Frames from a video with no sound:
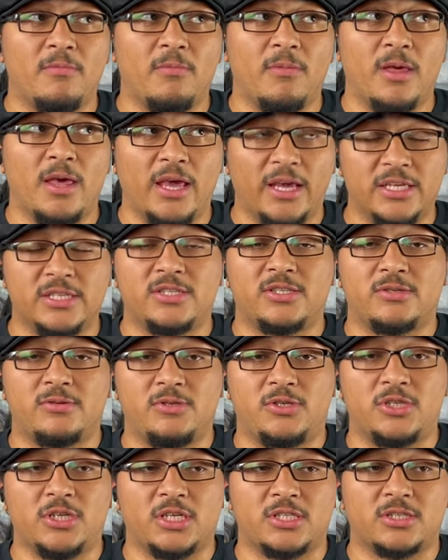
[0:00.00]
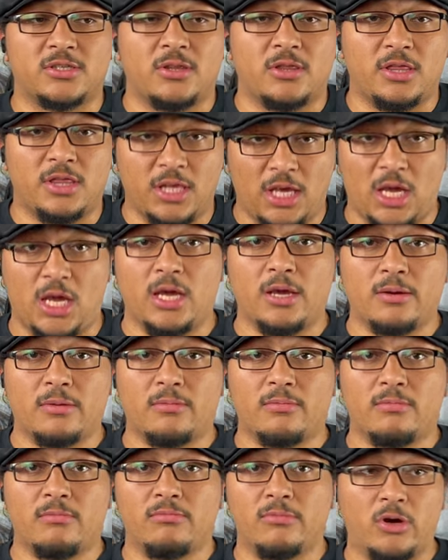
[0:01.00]
is just the
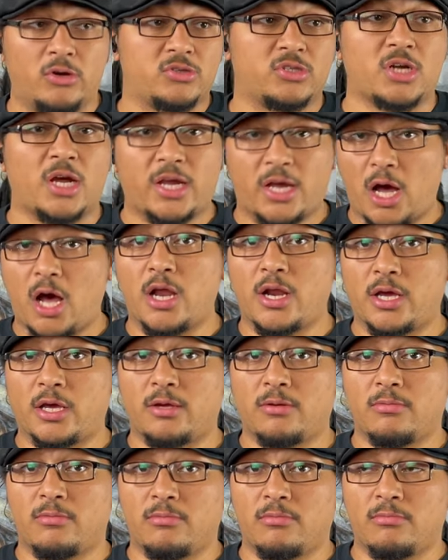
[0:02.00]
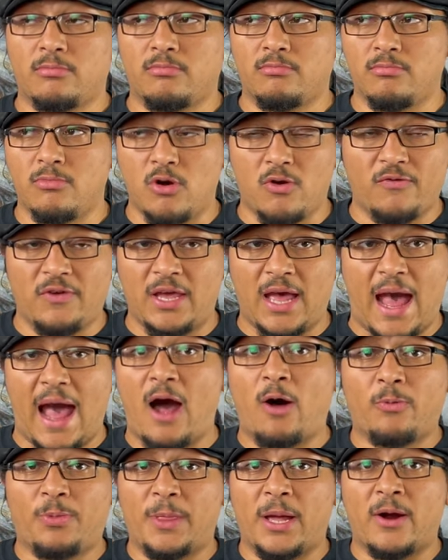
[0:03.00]
most iconic movie
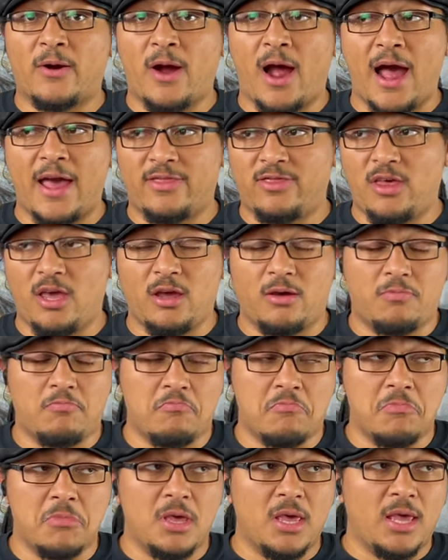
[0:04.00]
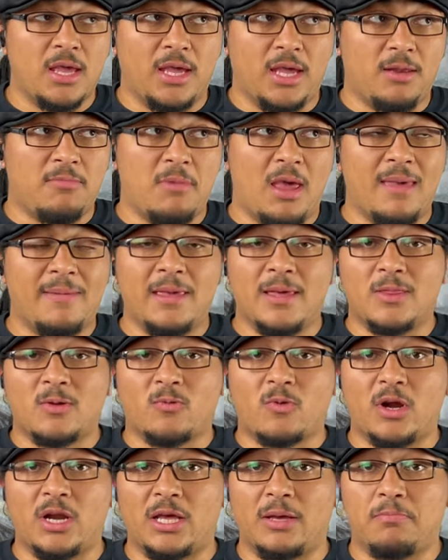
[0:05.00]
out there, I think, and maybe in the
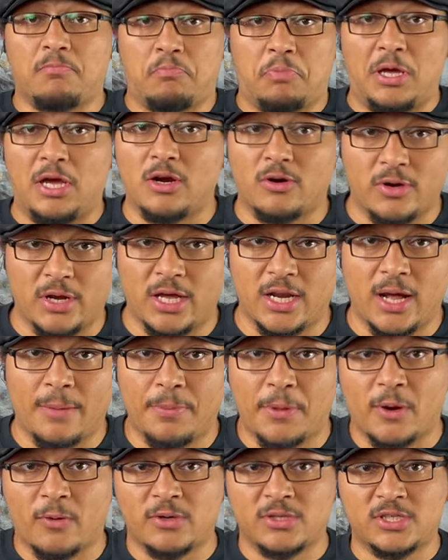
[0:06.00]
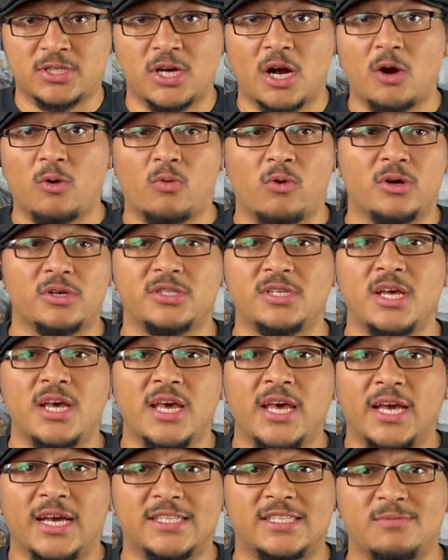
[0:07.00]
running period up there with Star Wars.
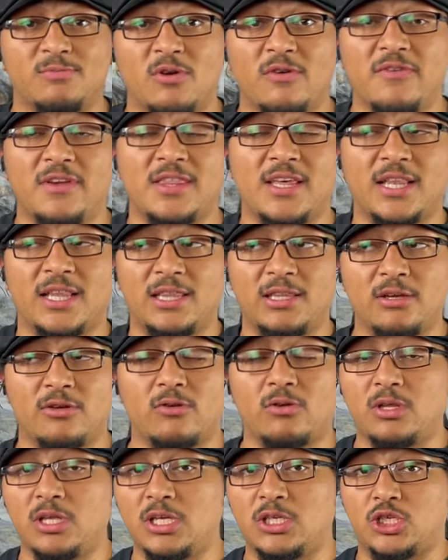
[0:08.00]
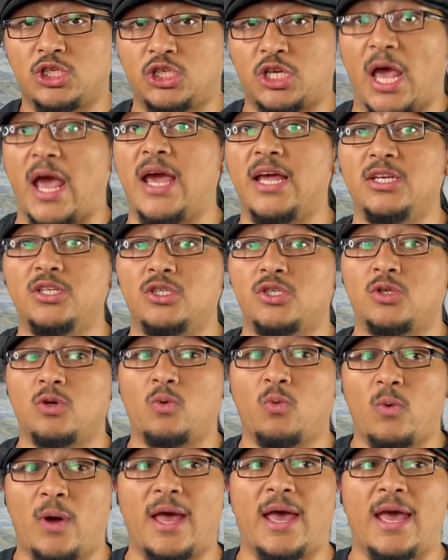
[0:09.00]
It's a movie that literally changed the
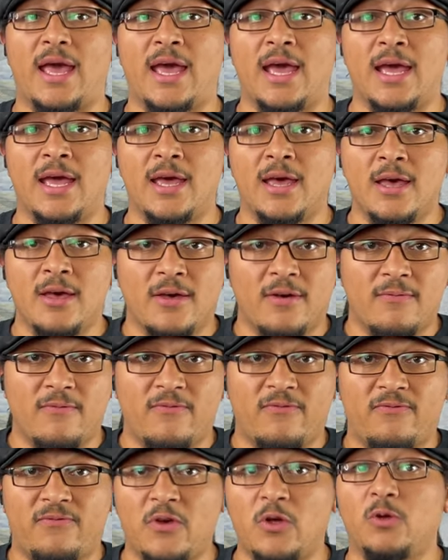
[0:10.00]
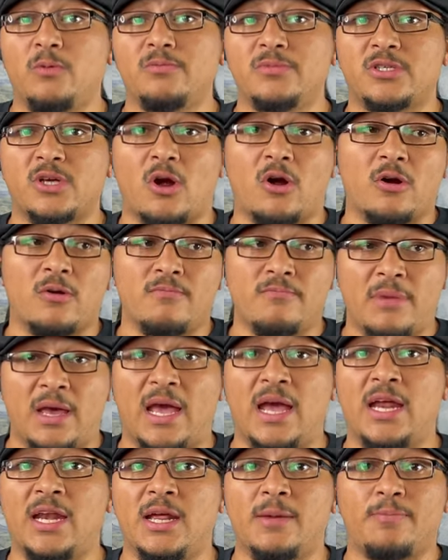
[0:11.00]
way films are
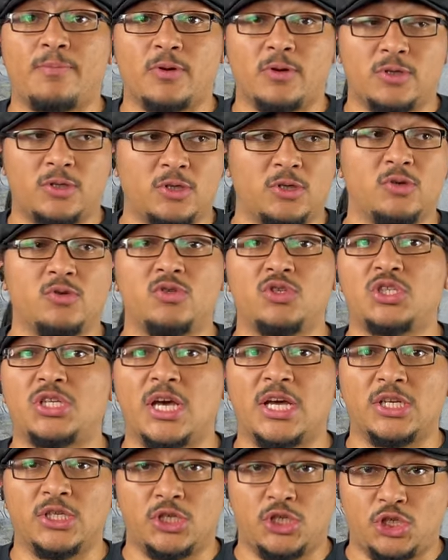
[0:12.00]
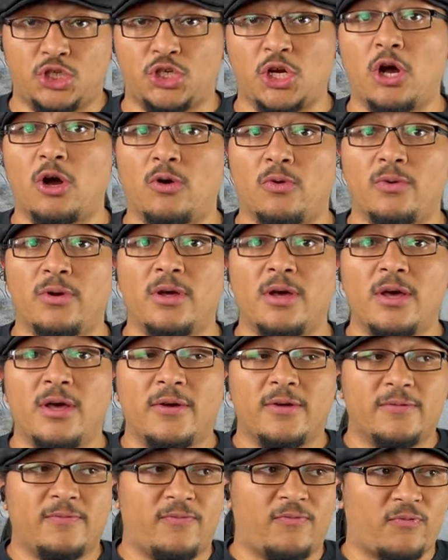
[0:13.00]
made, produced, and shown.
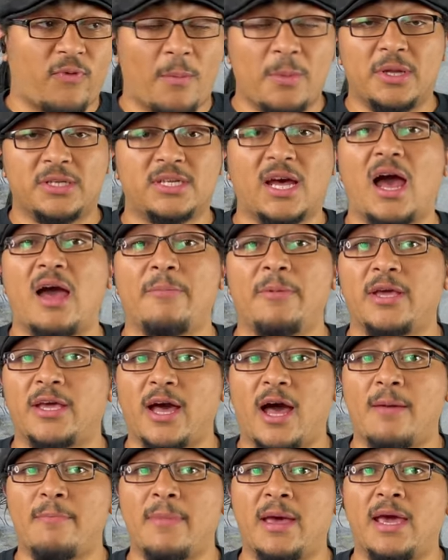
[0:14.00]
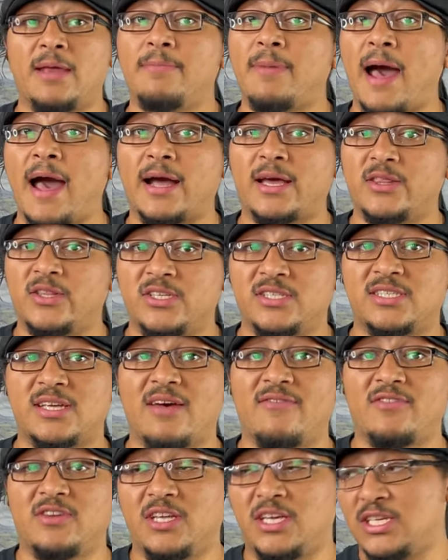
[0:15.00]
From the time it got made back in the
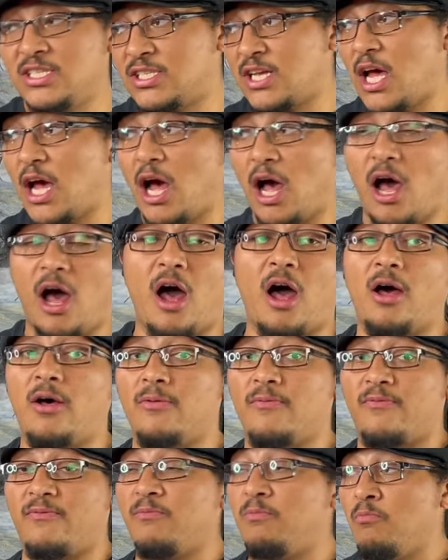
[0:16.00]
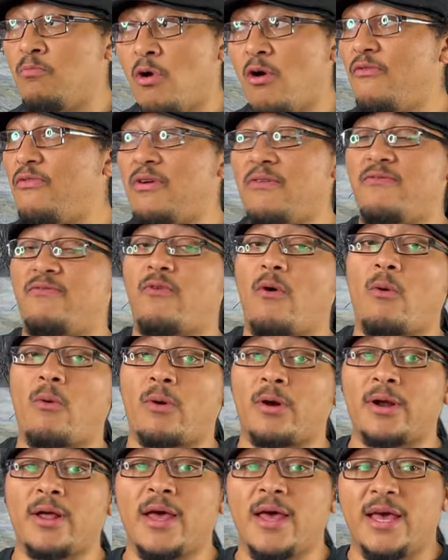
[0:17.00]
70s, moving
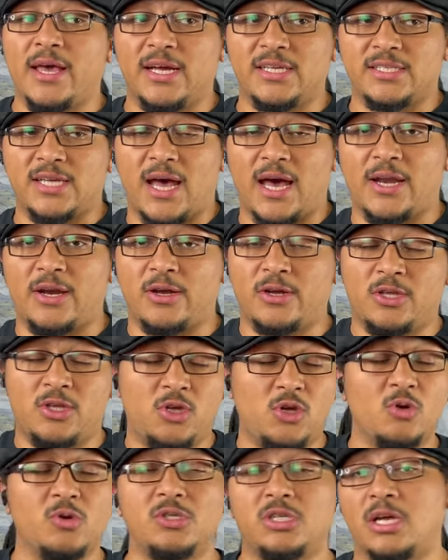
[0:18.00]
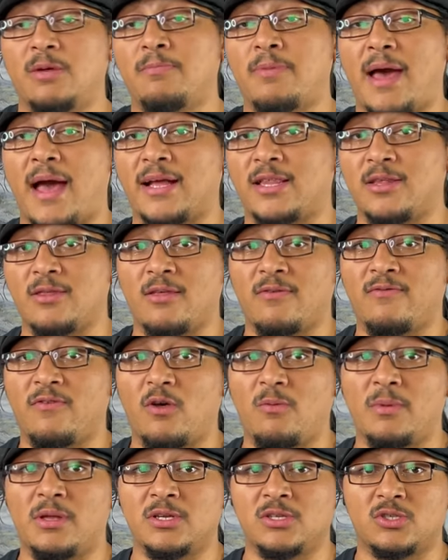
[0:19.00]
forward, it's had a huge impact in the
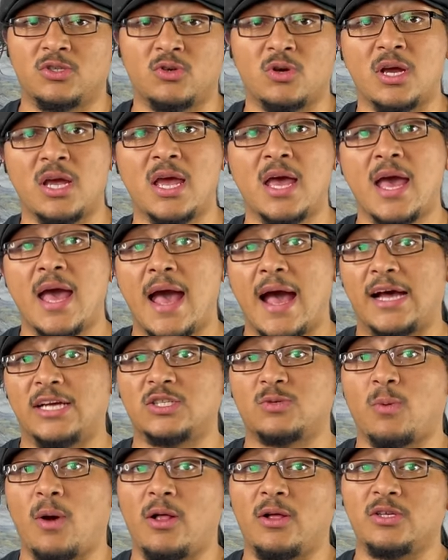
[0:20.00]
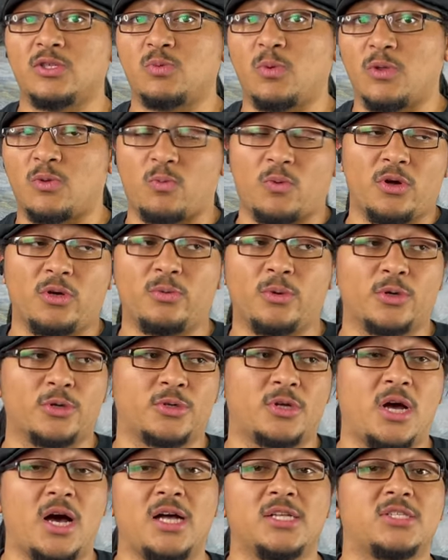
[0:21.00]
film industry, as well as with
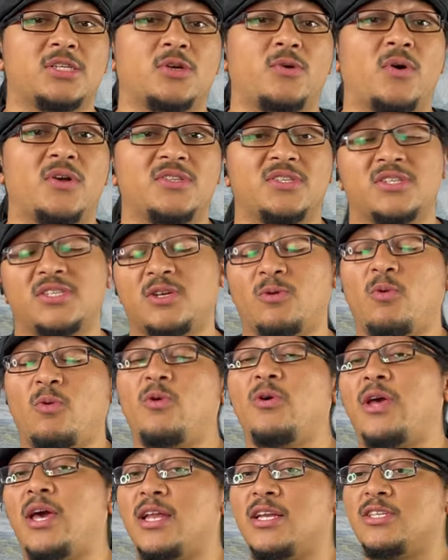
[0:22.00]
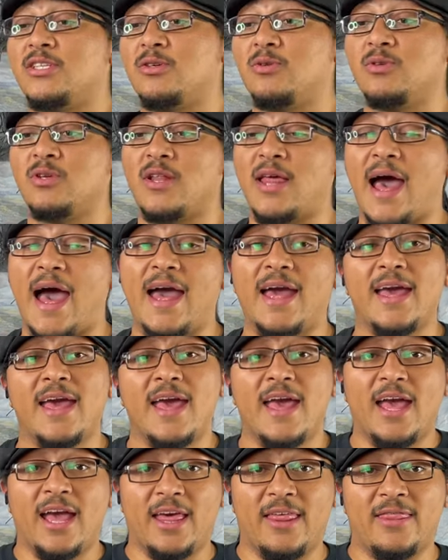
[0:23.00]
real-world consequences that we'll get into that.
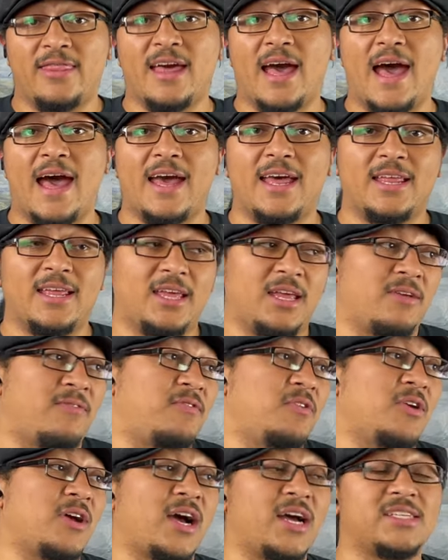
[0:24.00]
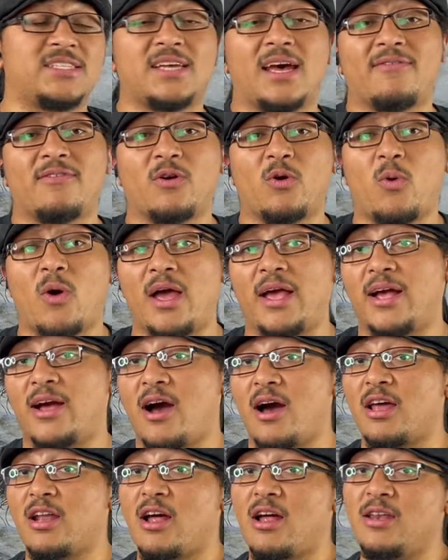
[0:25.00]
And that, if you guys haven't quite
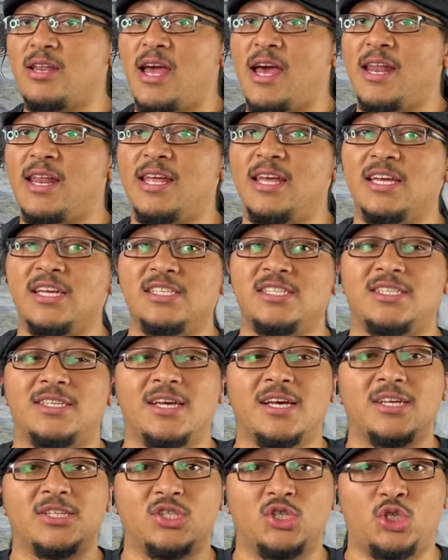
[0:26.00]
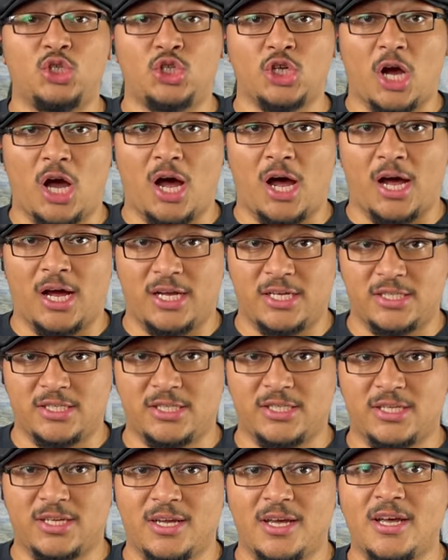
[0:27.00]
caught on yet, is
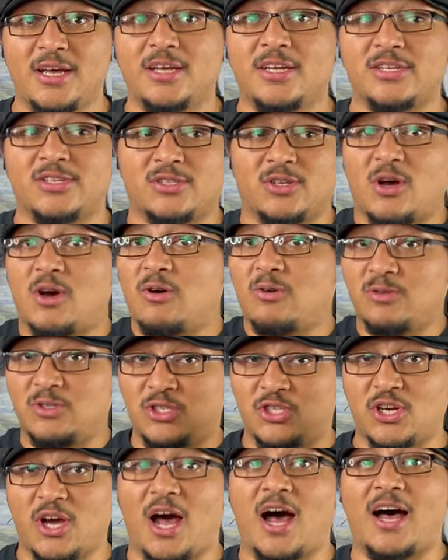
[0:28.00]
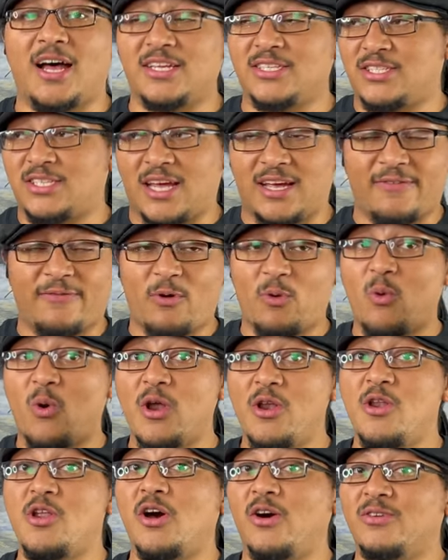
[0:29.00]
Jaws. So, Jaws.
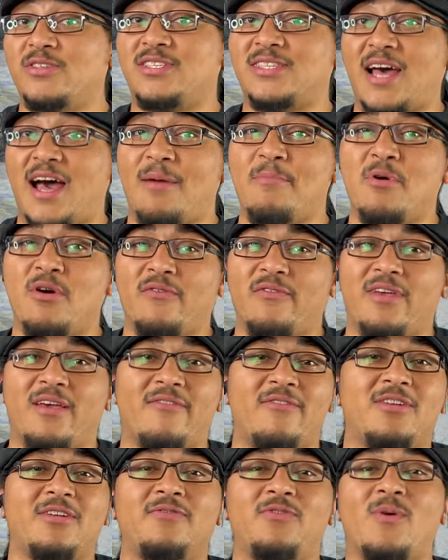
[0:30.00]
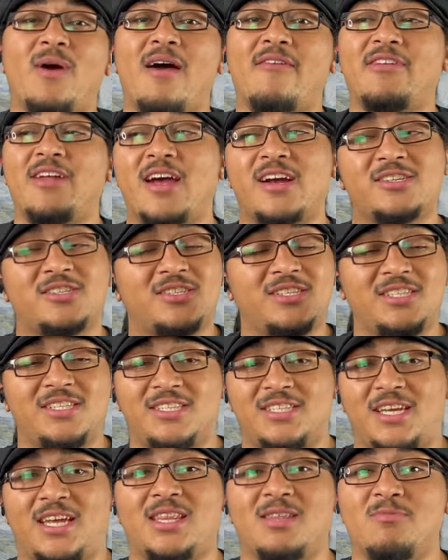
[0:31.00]
Everyone knows that movie. Even if you haven't actually
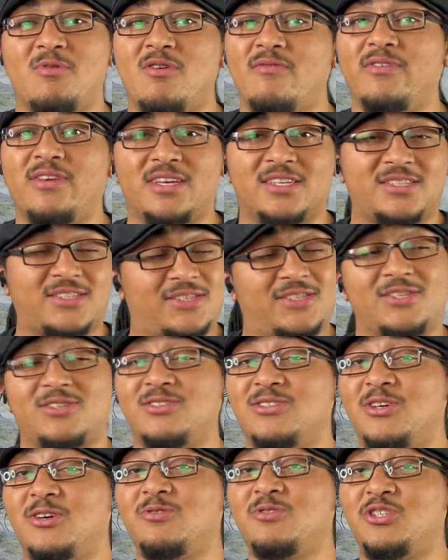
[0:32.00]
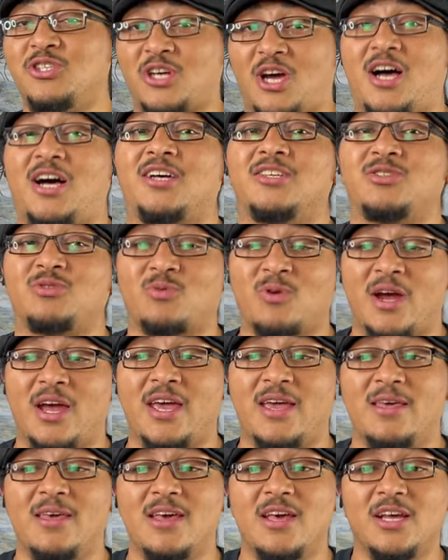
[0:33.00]
seen the movie, you still know Jaws,
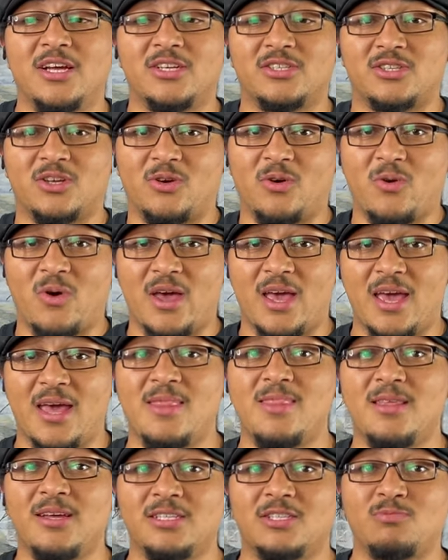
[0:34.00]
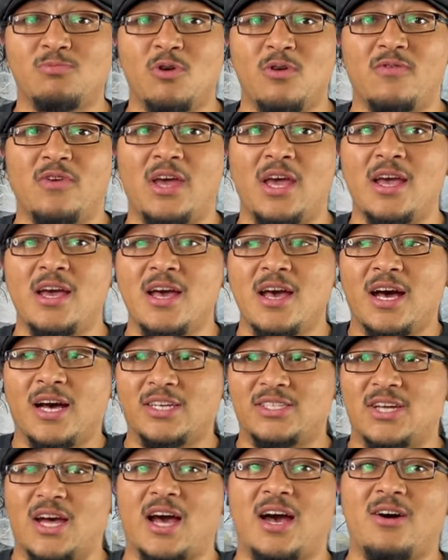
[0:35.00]
right? So, in this movie, a
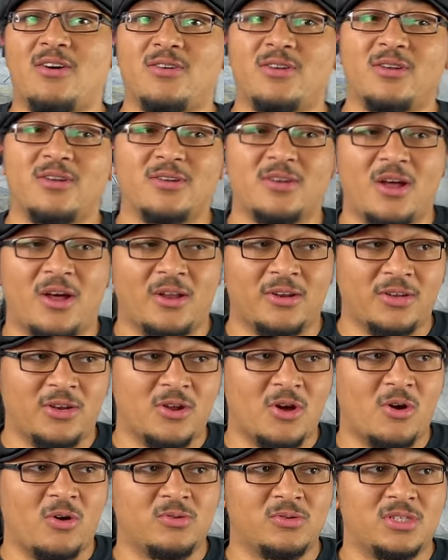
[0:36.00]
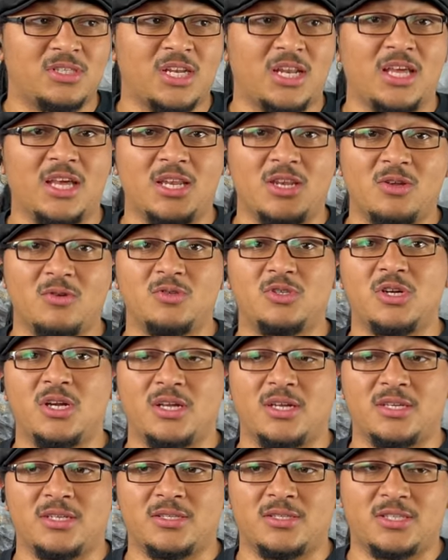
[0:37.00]
town, sitting on
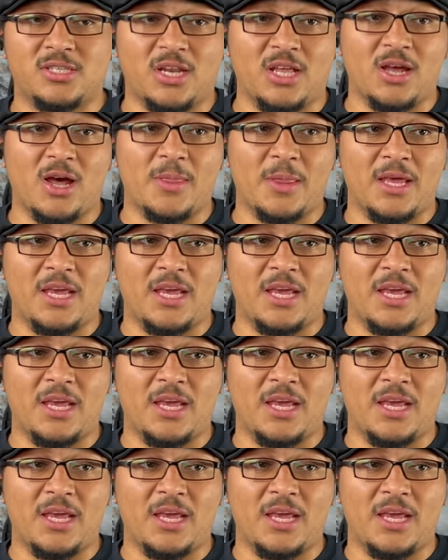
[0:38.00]
the